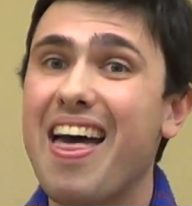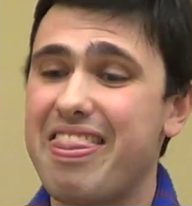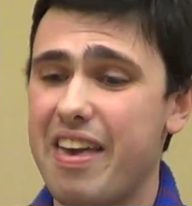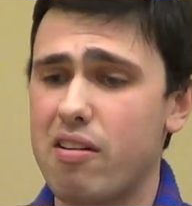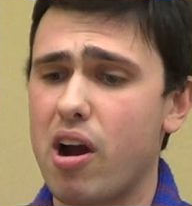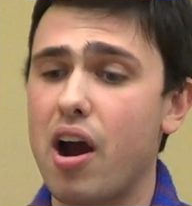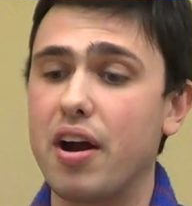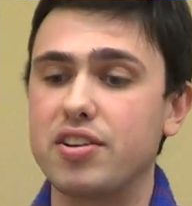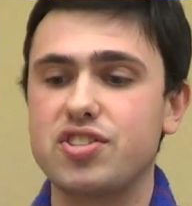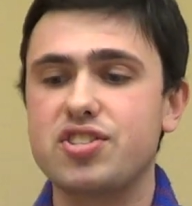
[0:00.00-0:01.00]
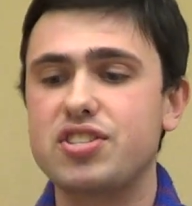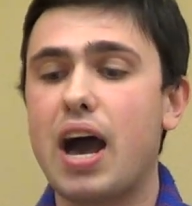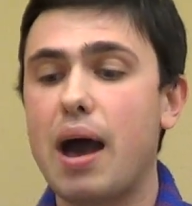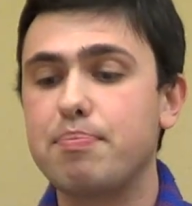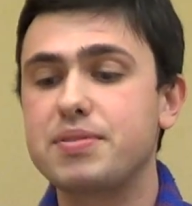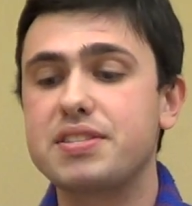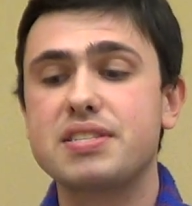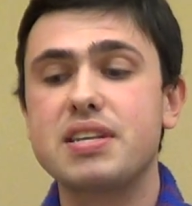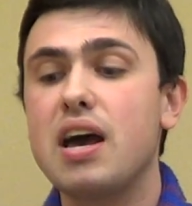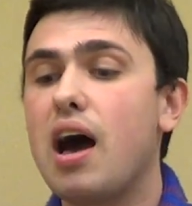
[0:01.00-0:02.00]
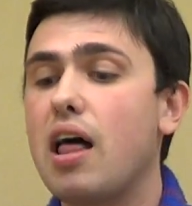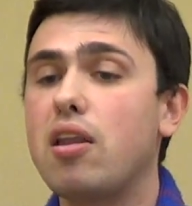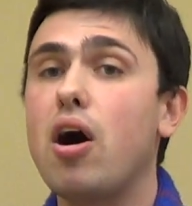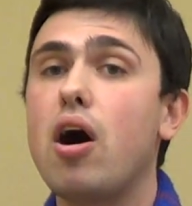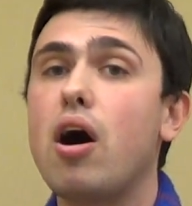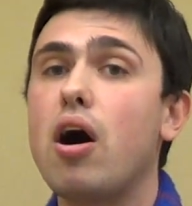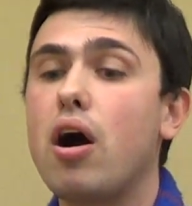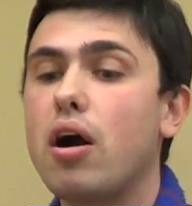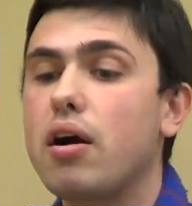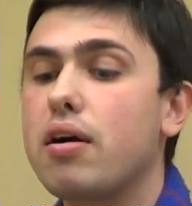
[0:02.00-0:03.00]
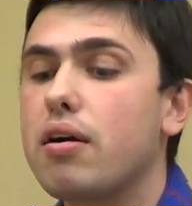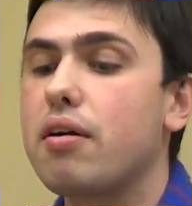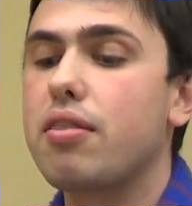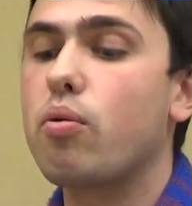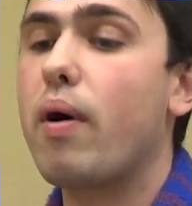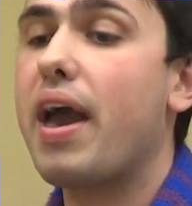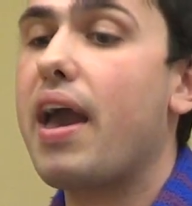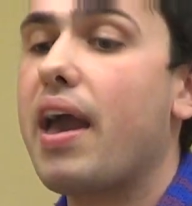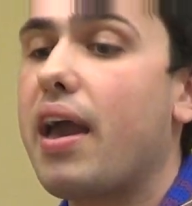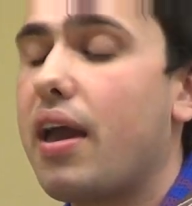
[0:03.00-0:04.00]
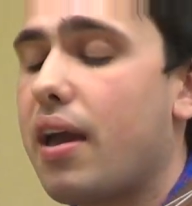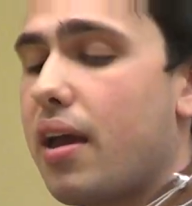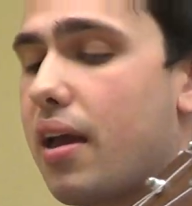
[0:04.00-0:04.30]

there are stops along the way